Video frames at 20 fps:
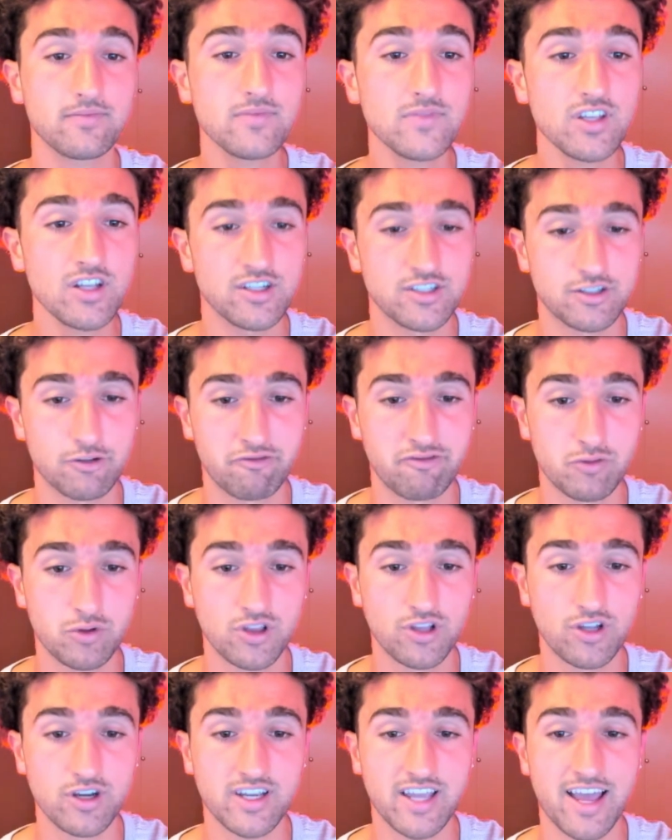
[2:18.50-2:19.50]
So if we
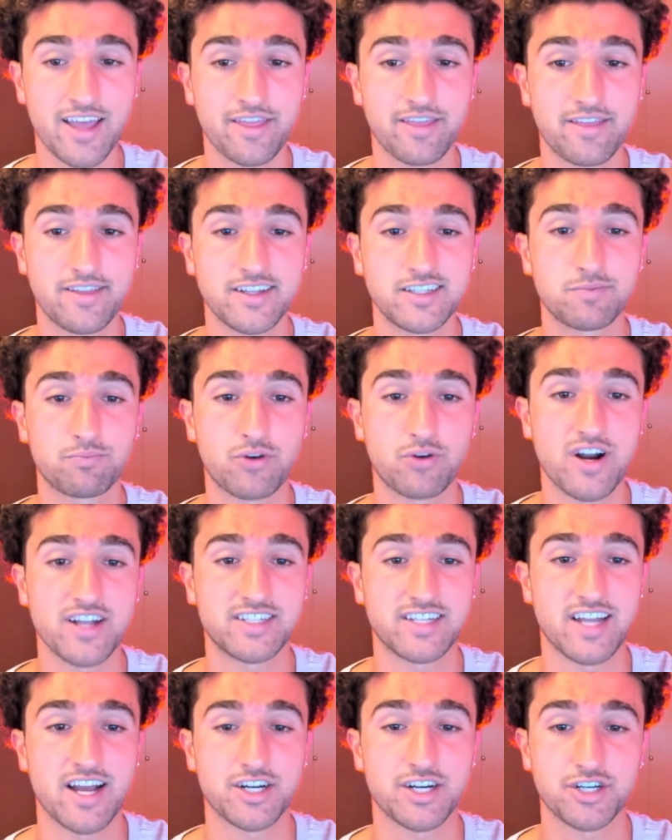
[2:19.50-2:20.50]
look at this
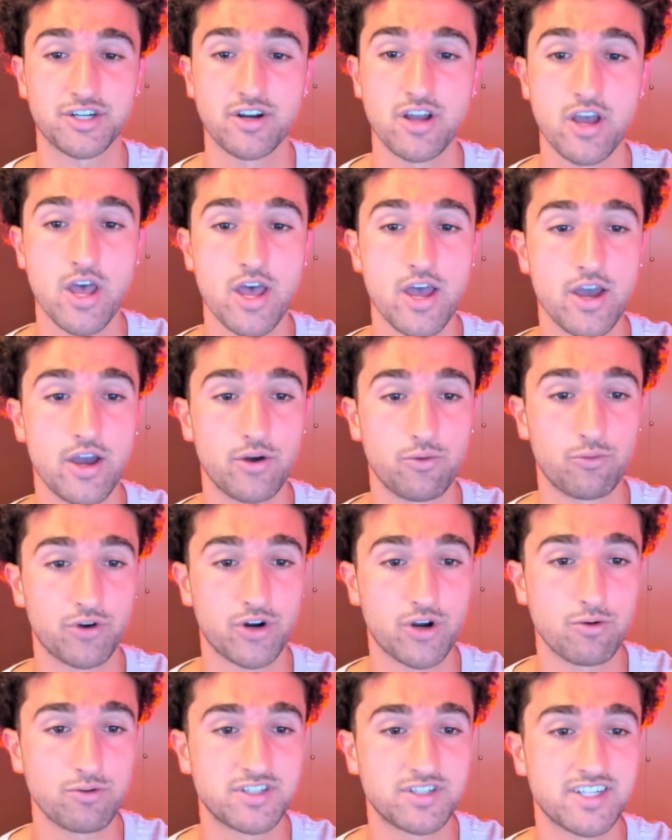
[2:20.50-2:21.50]
price action, we're
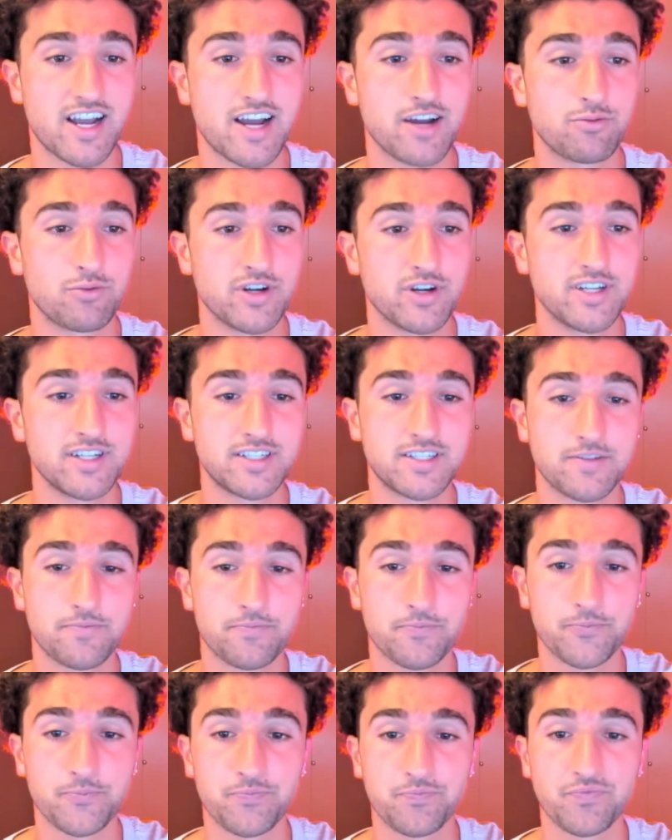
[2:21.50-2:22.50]
going sideways.
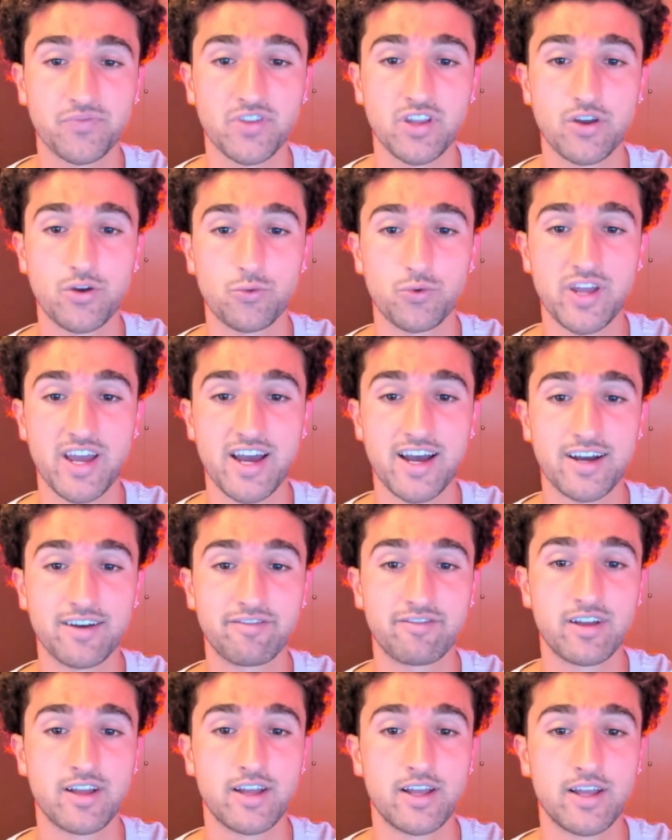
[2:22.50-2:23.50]
We
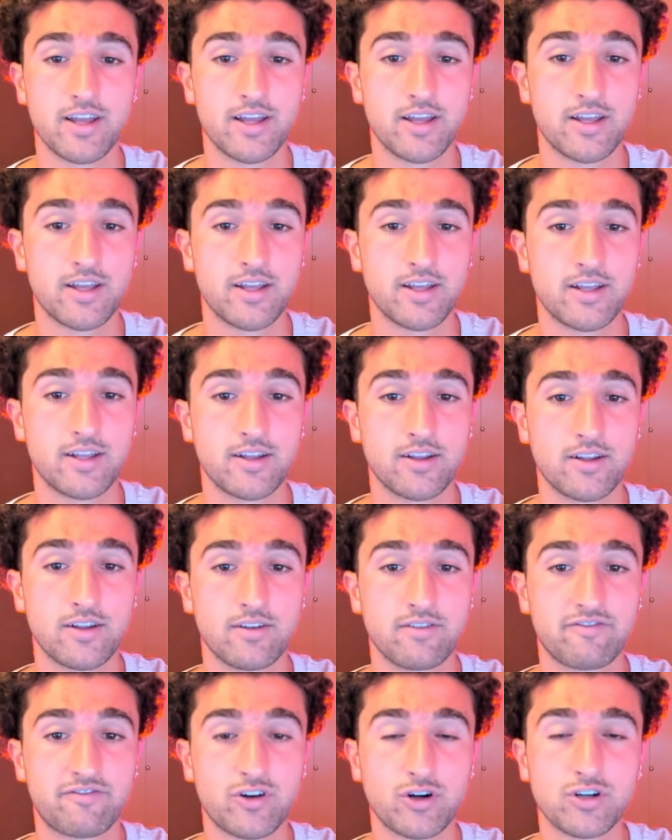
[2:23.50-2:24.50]
have
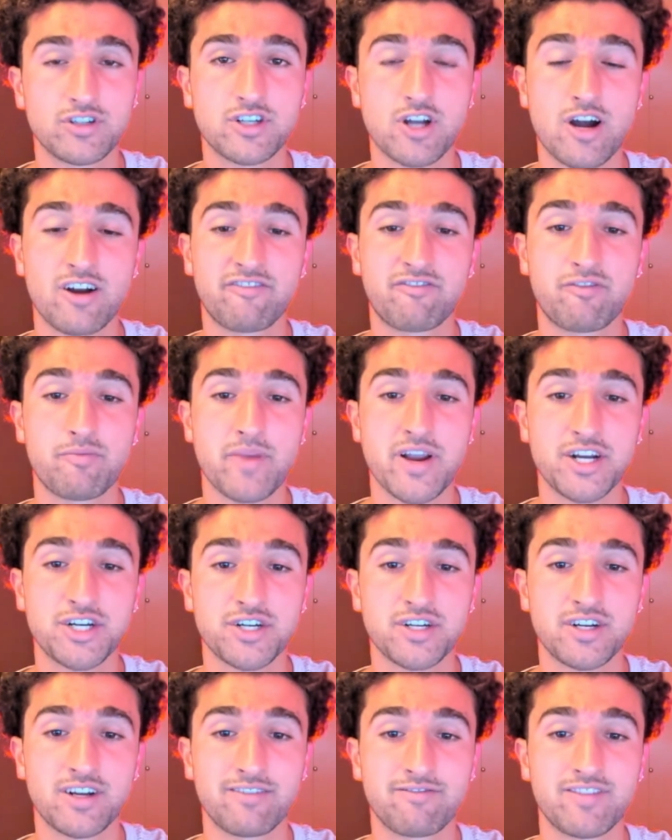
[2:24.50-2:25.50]
first
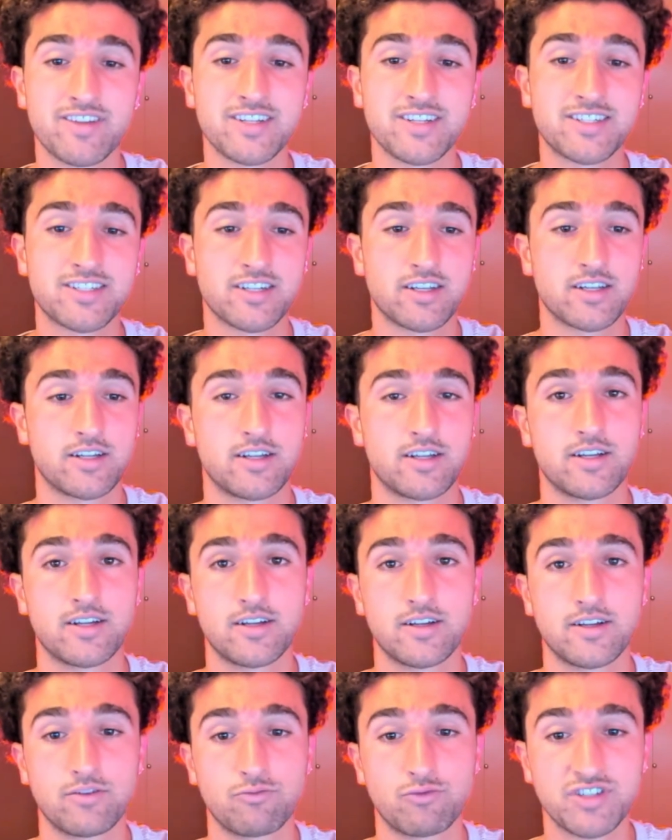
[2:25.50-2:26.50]
confirmation of this
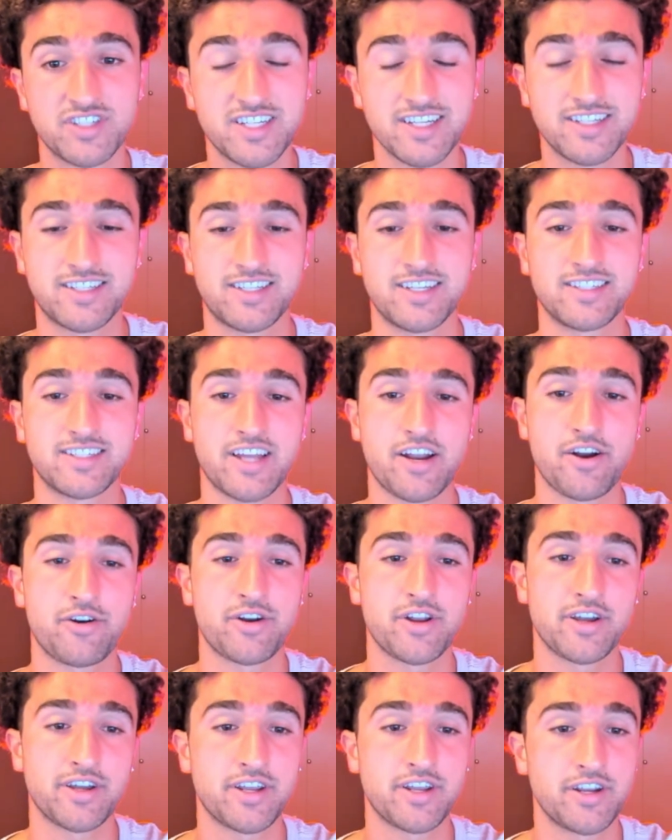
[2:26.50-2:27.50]
resistance
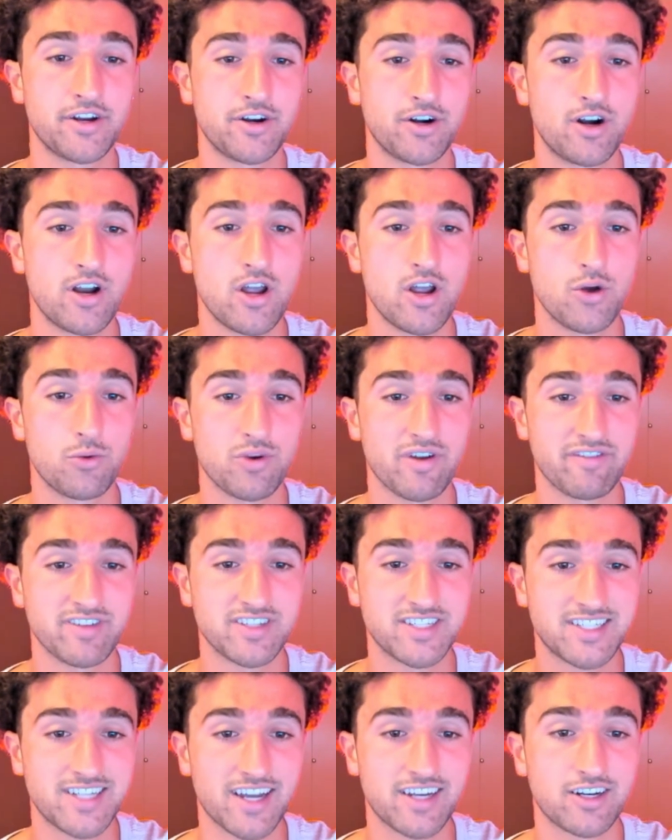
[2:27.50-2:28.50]
area here. We have a
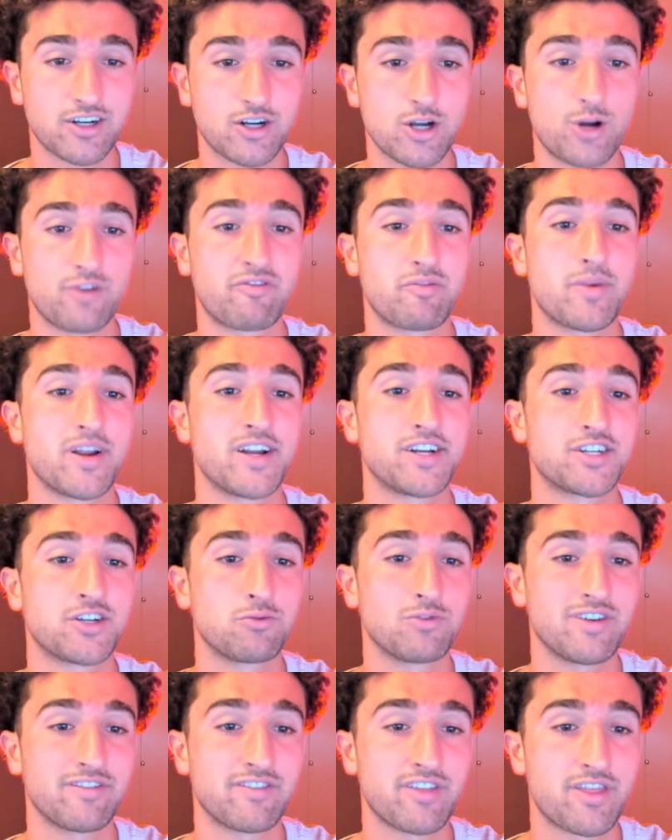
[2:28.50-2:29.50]
second confirmation.
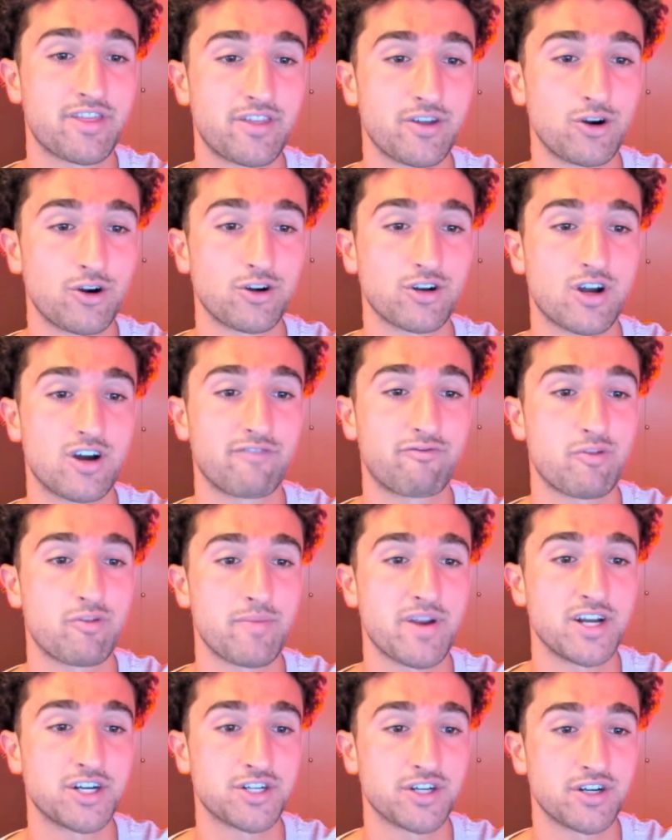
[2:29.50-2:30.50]
We have a third
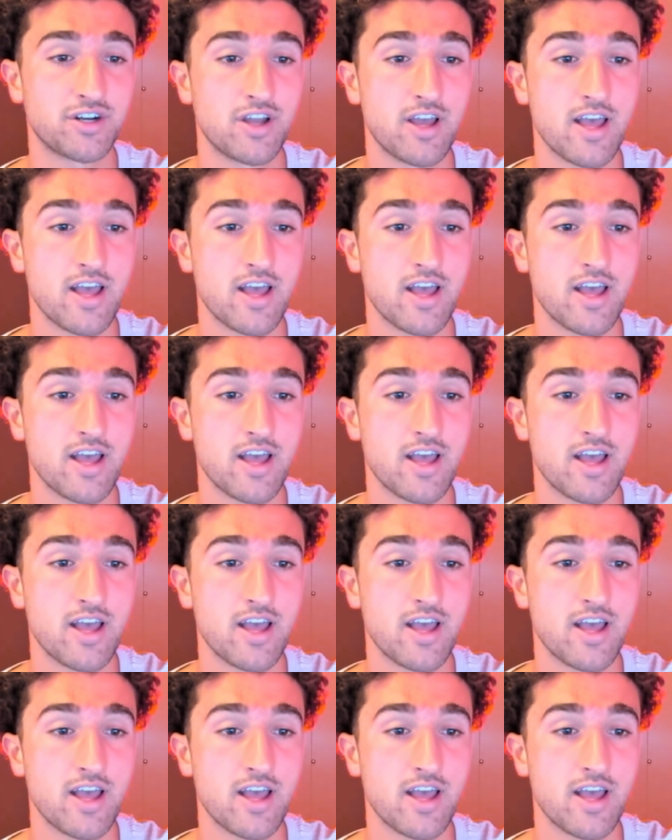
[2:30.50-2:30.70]
confirmation.